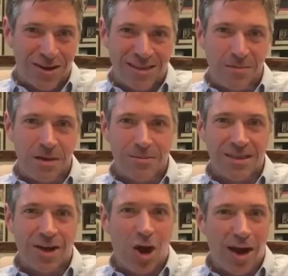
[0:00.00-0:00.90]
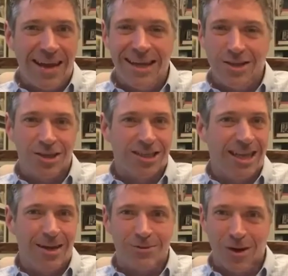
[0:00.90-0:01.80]
Sometimes the honking just
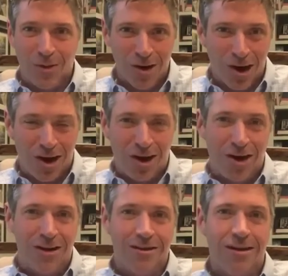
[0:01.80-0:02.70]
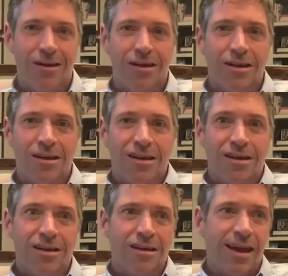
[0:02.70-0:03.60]
keeps going on
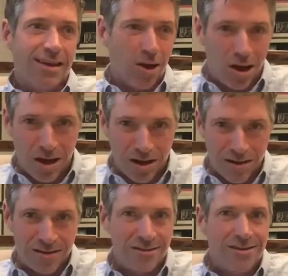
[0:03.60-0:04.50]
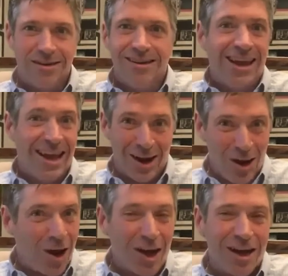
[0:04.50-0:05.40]
and on and
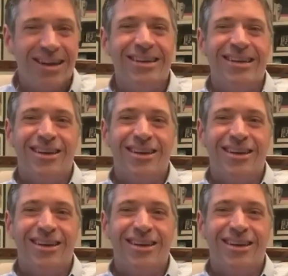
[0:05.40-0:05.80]
on.